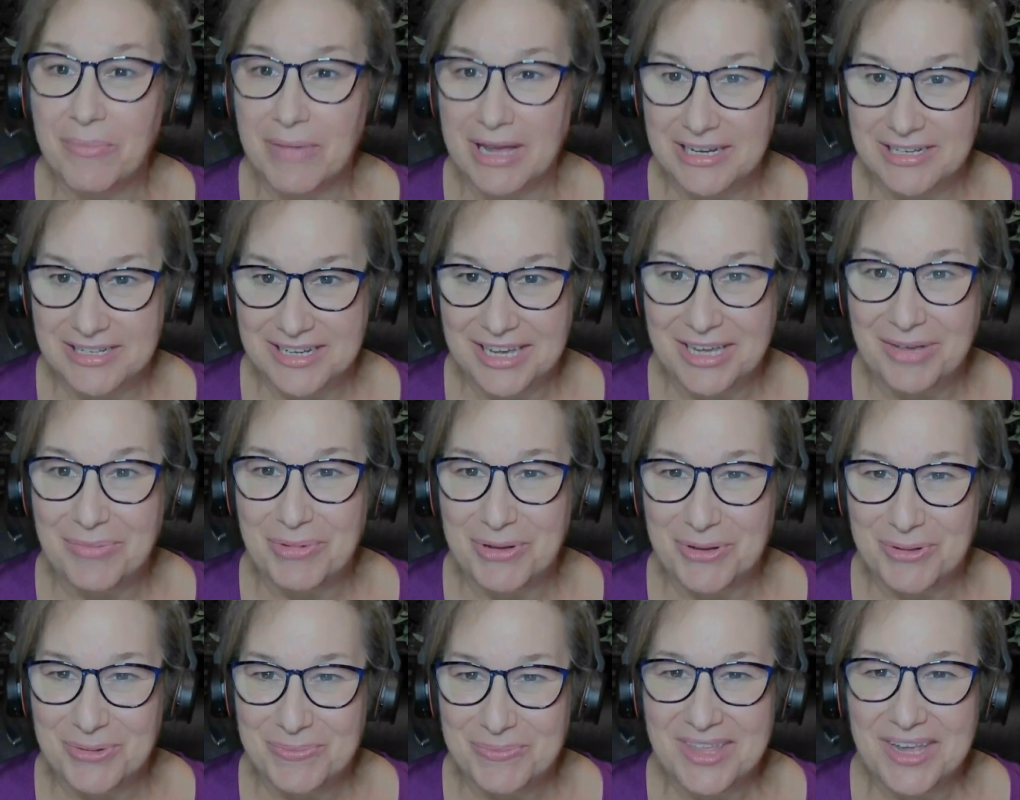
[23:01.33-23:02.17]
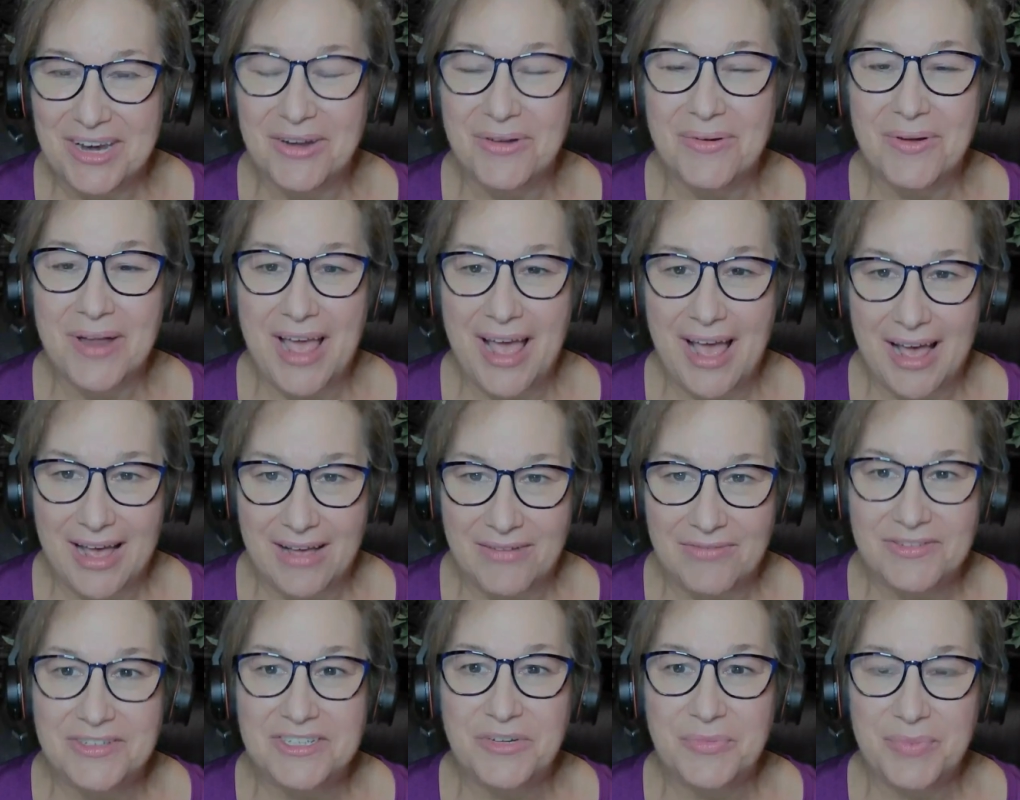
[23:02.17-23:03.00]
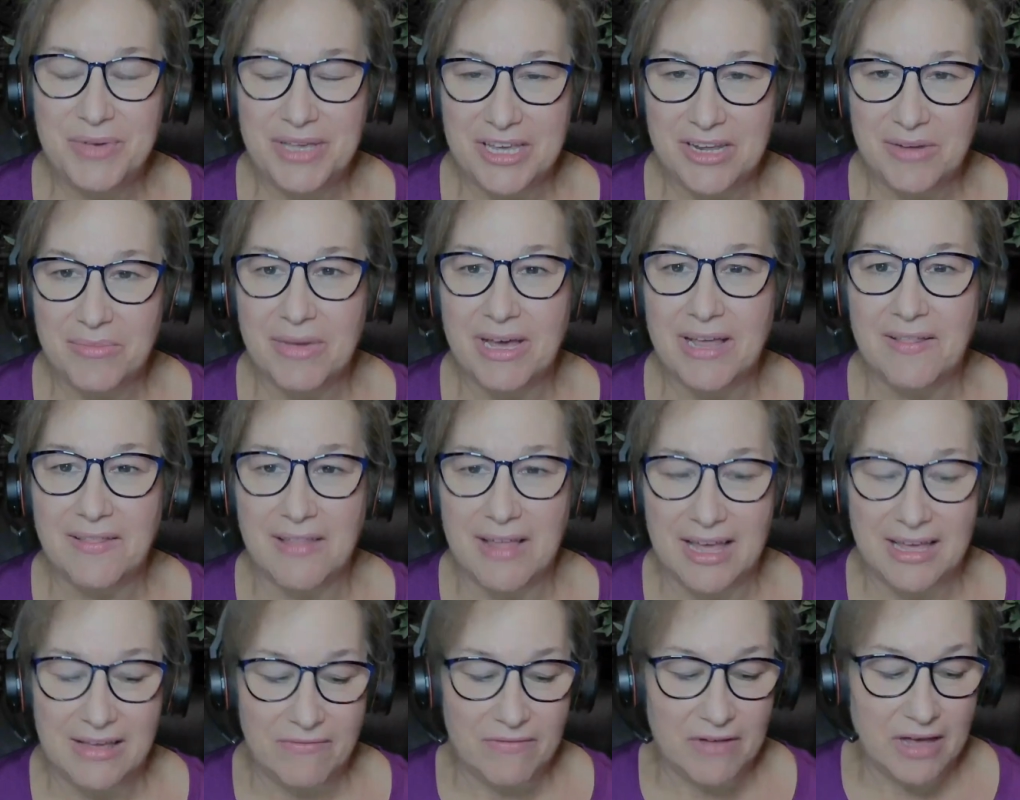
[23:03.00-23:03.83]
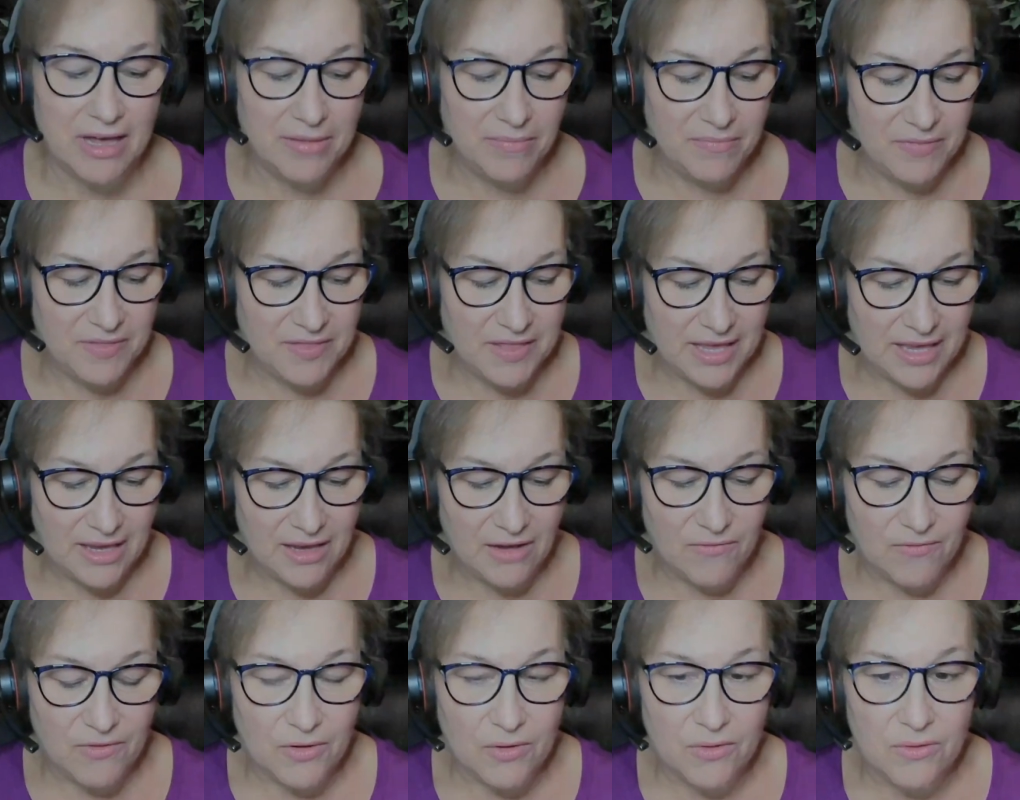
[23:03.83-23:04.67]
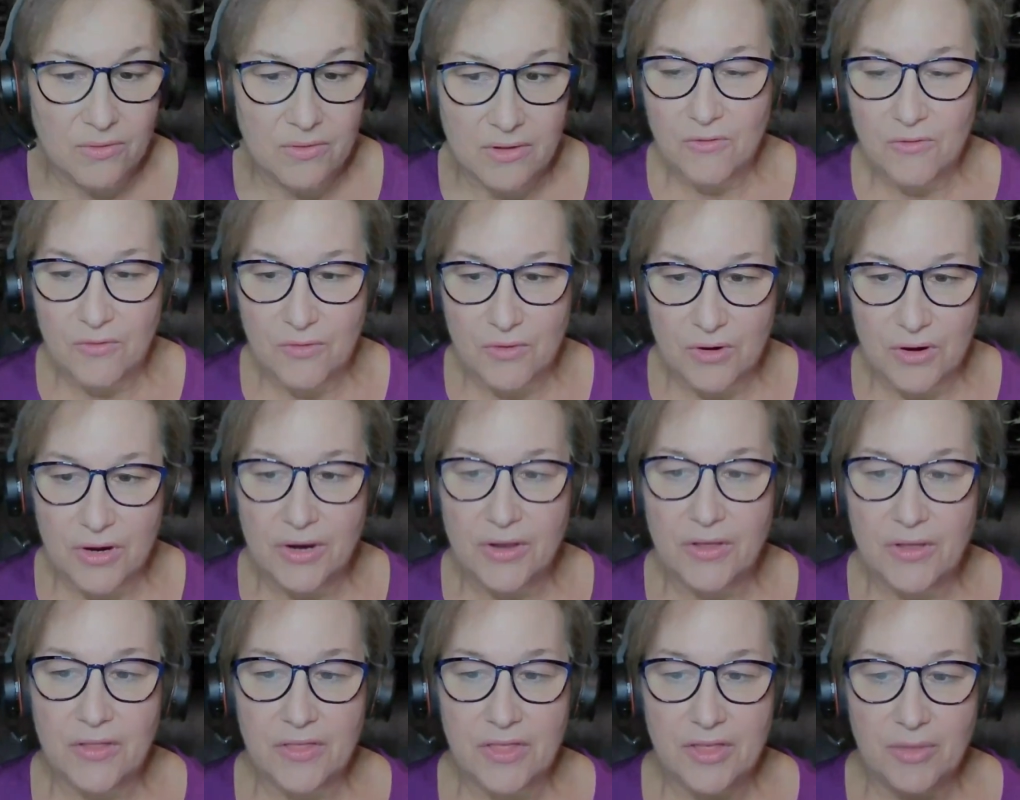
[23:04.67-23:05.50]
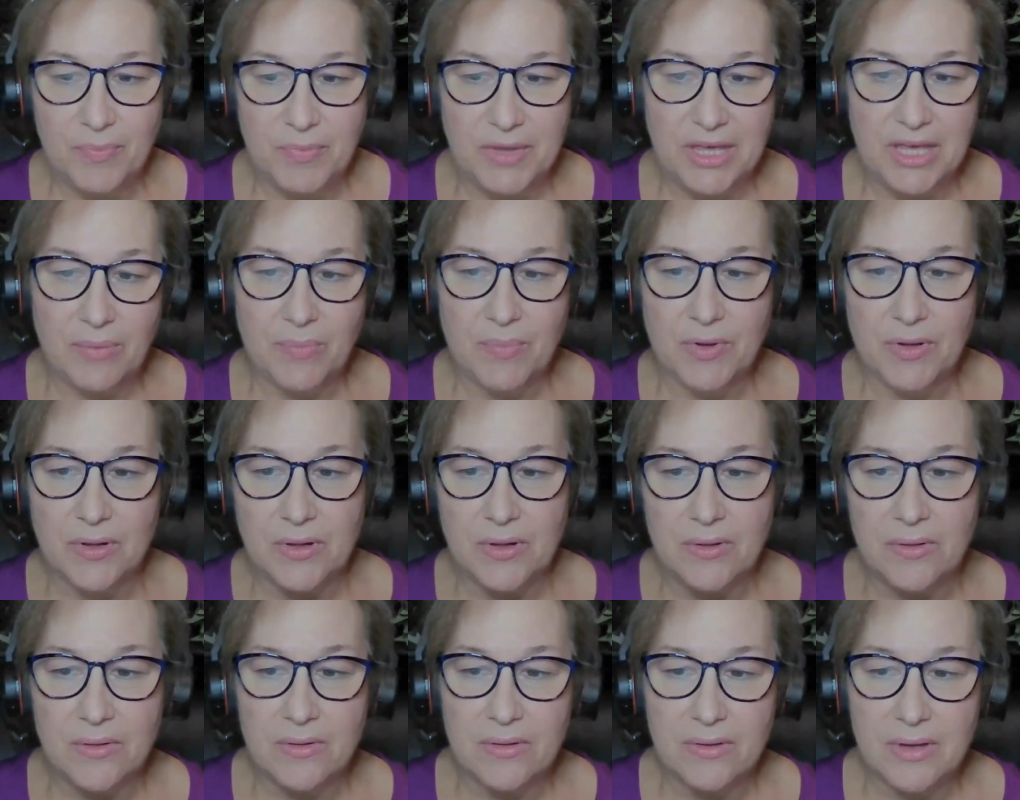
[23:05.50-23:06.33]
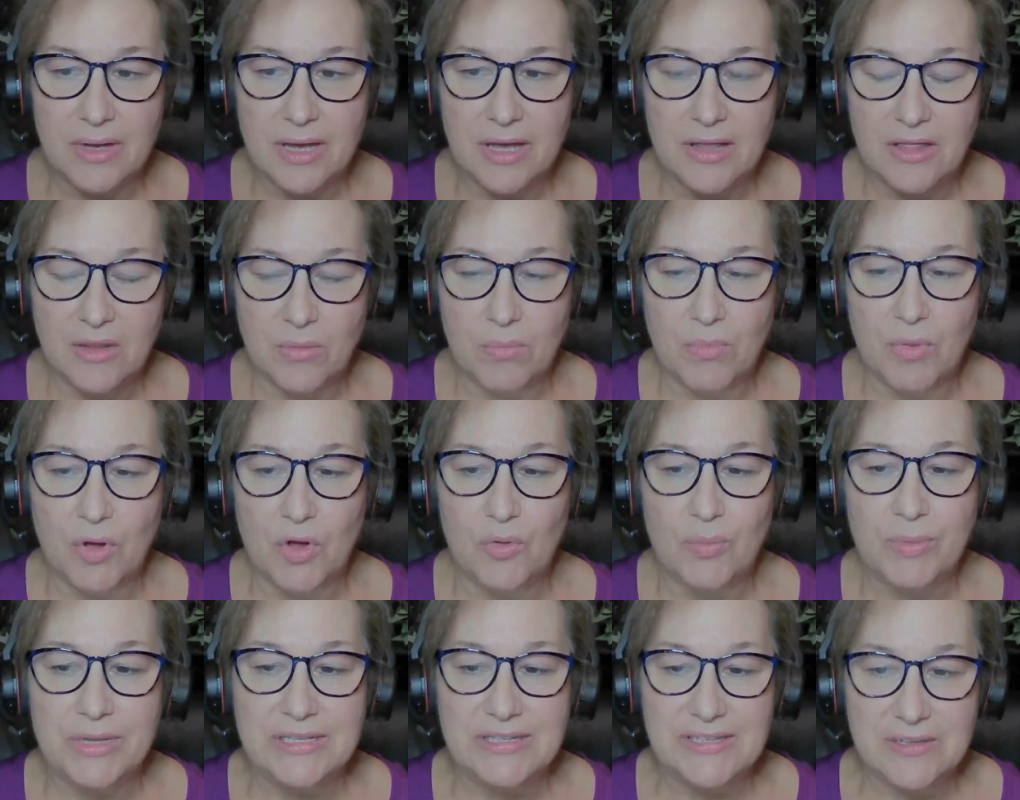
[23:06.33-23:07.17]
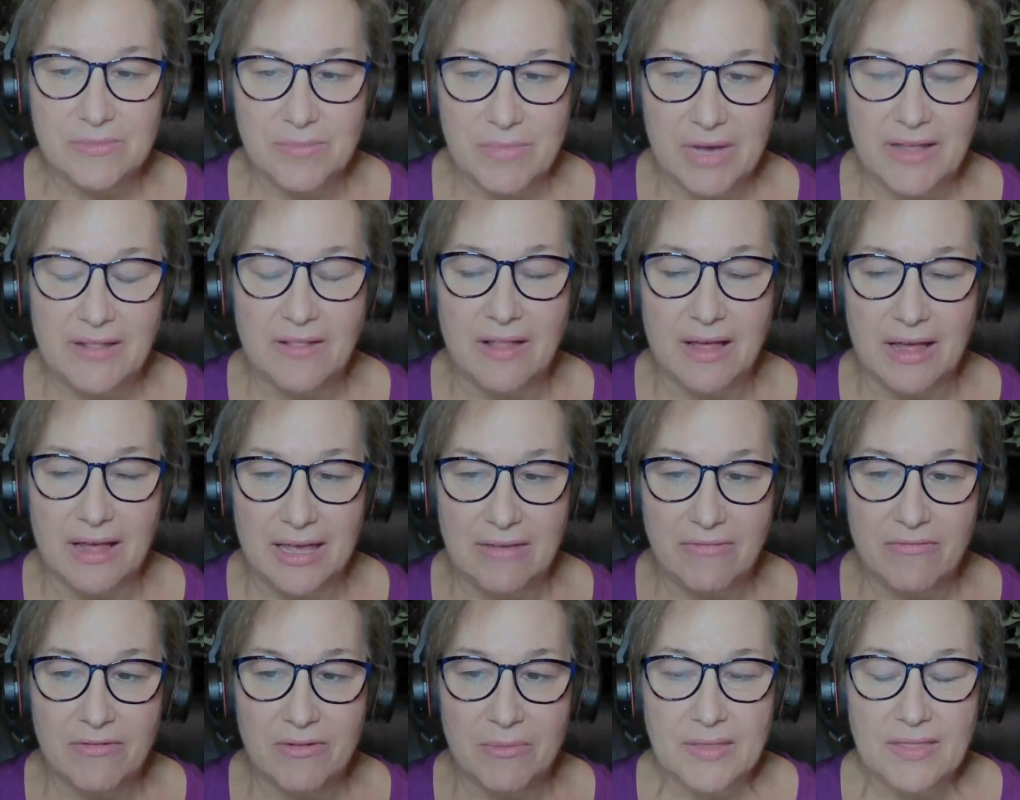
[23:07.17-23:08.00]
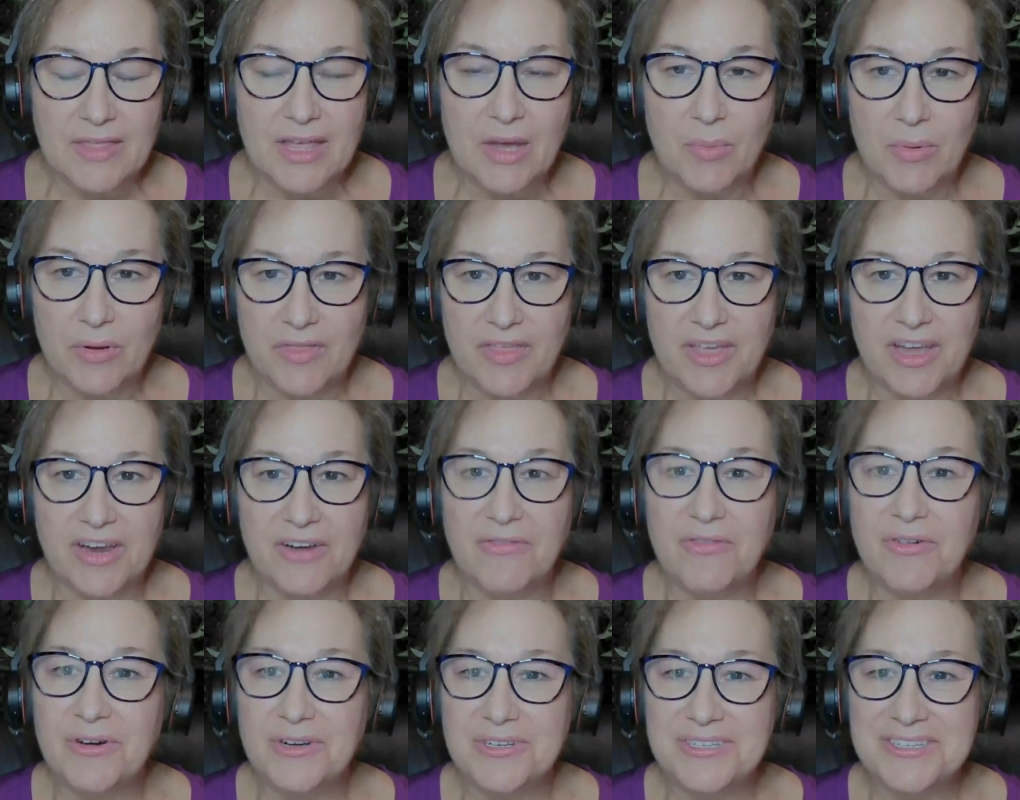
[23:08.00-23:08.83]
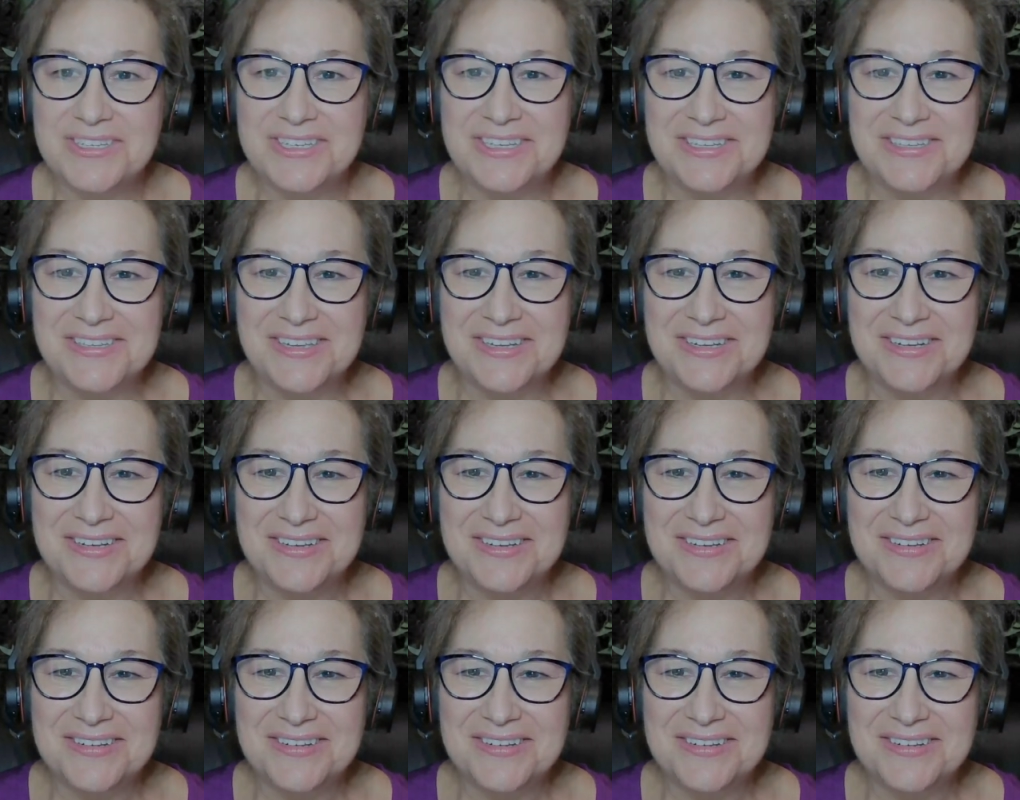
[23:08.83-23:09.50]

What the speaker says: my table. They don't have to be in my life. I'm thankful for the people and the moments in my life that were there for a season,